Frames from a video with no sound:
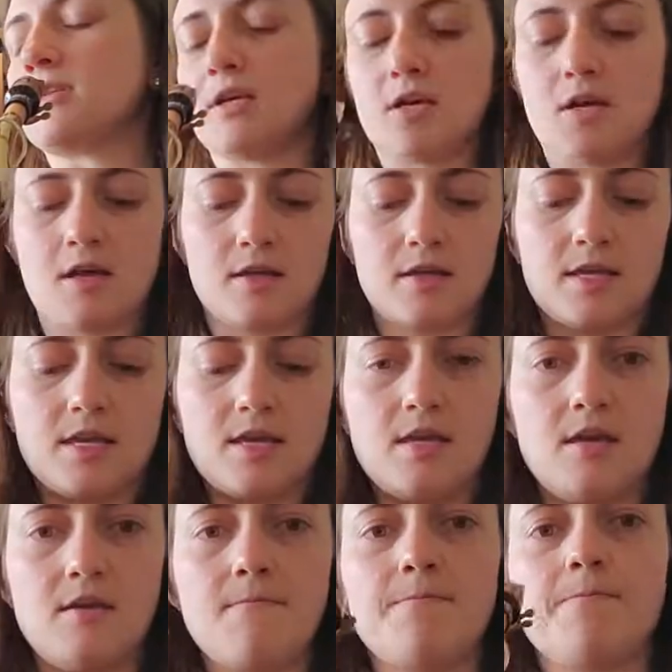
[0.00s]
uh,
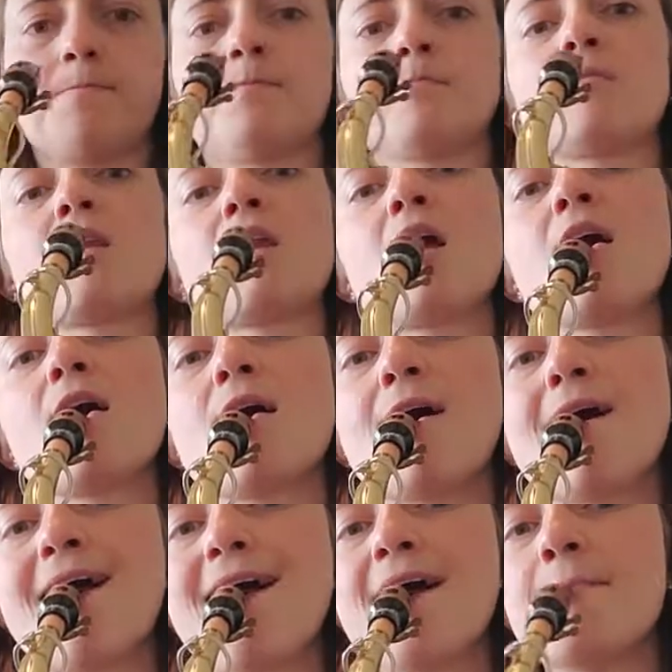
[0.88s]
key,
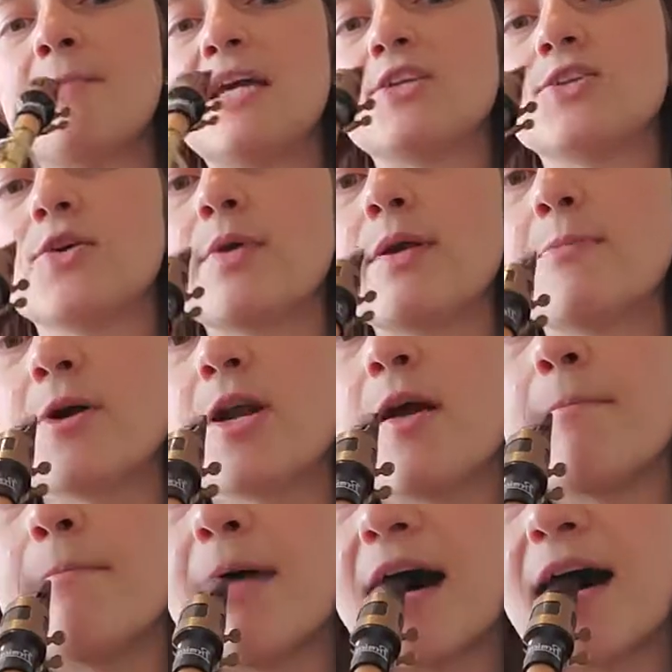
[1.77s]
make sure we put
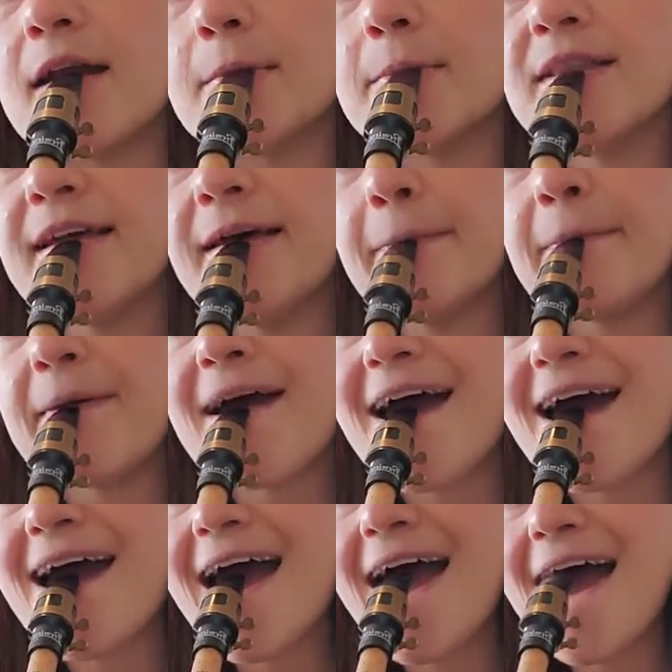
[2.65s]
our bottom lip,
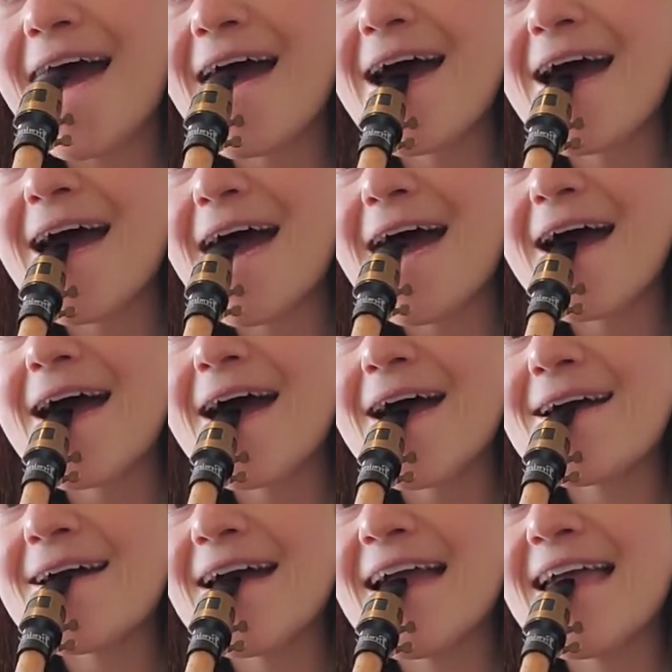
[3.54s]

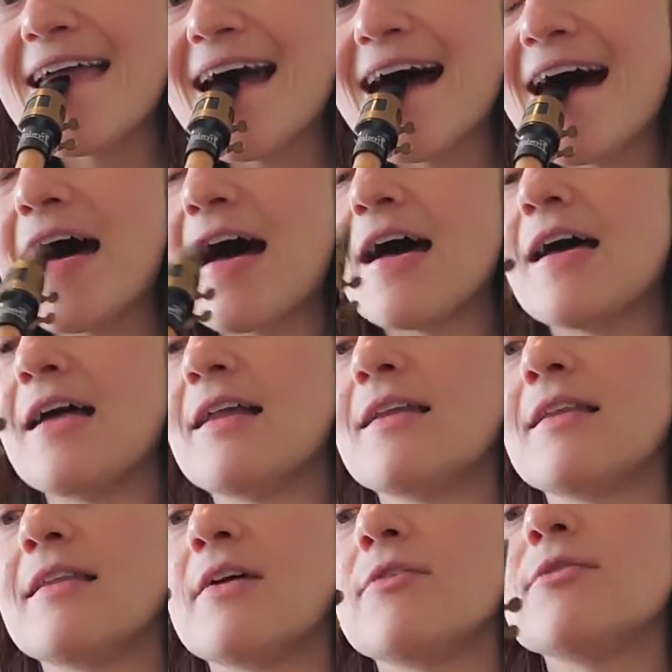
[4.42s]
all right,
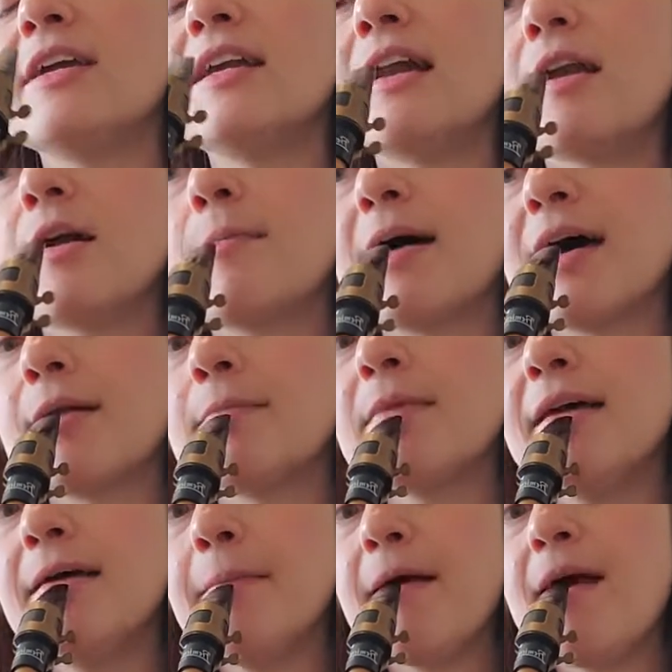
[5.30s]
on the reed on our bottom
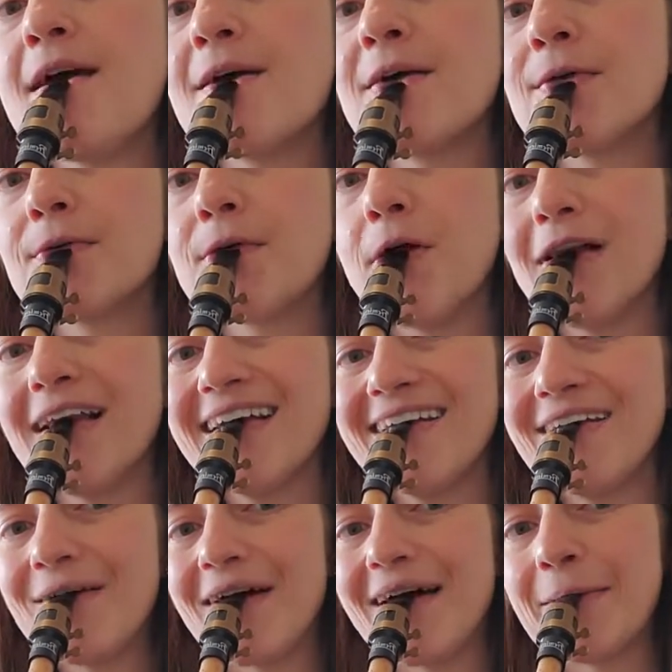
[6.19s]
lip, roll it
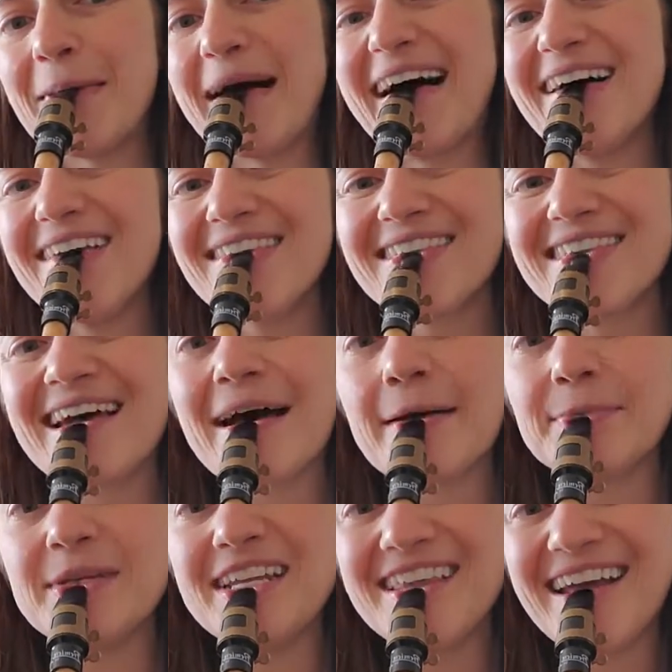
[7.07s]
into our mouth,
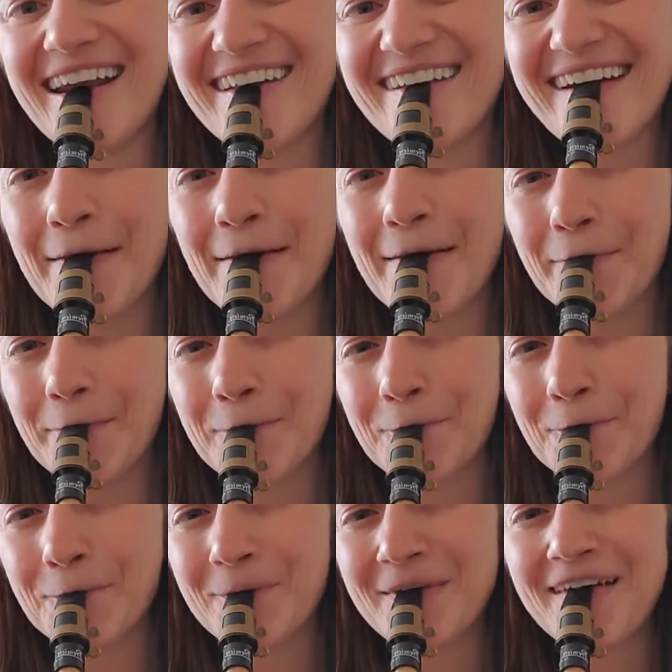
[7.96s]
top teeth on top,
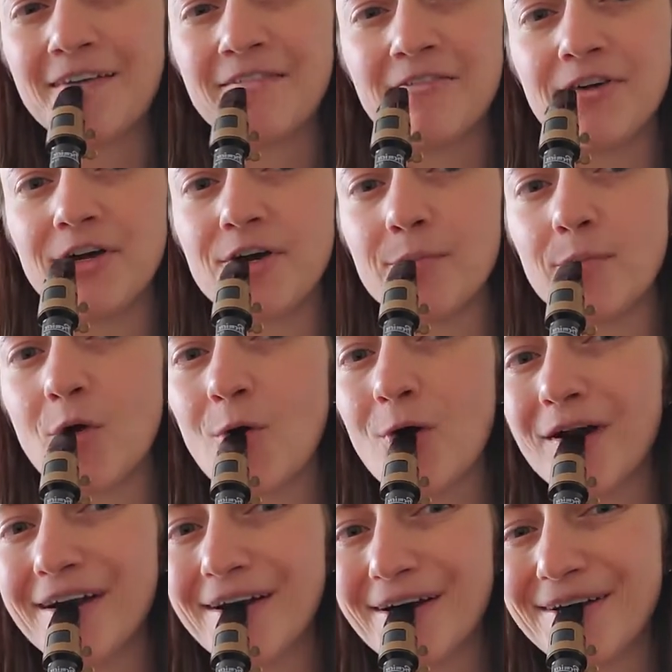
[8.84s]
firm
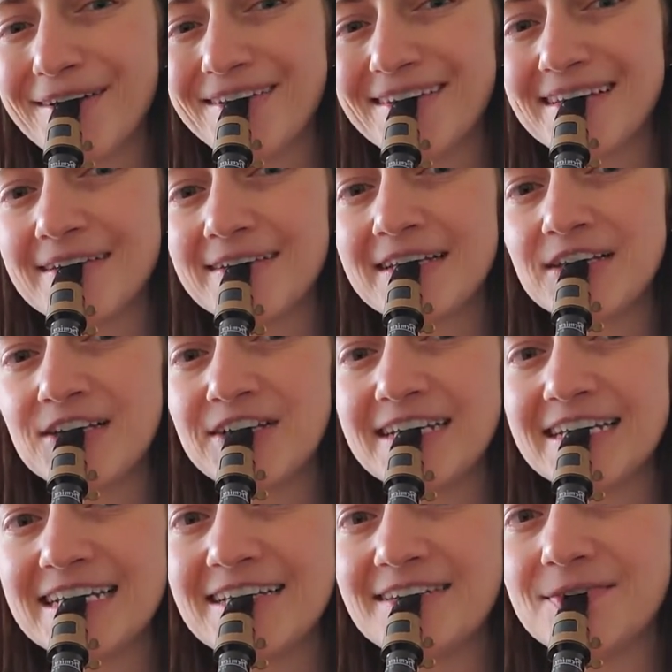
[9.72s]
corners,
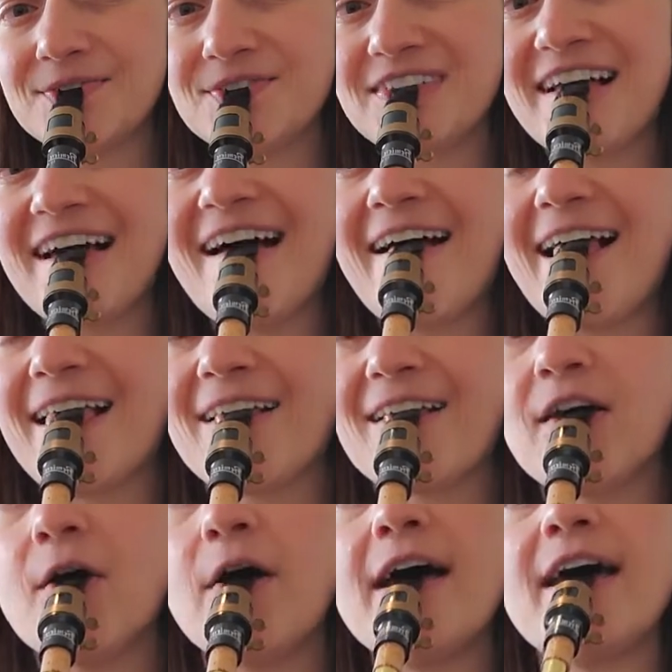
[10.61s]
chin nice and flat.
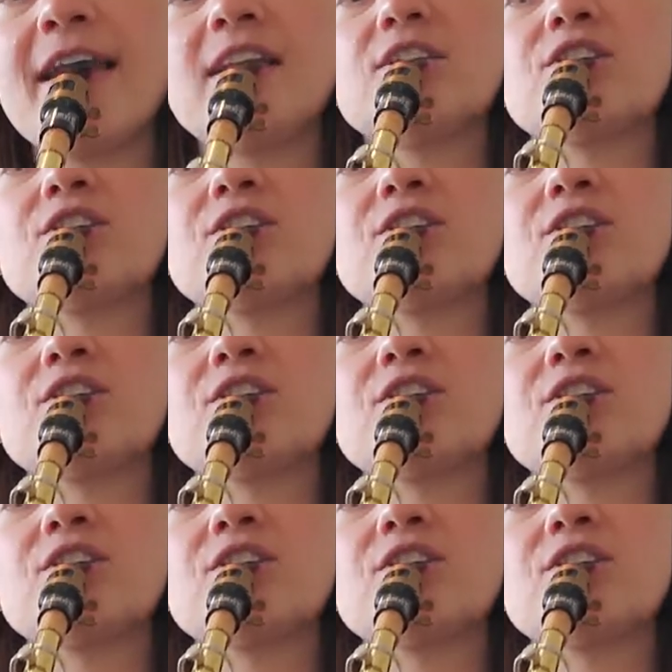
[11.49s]
Go ahead and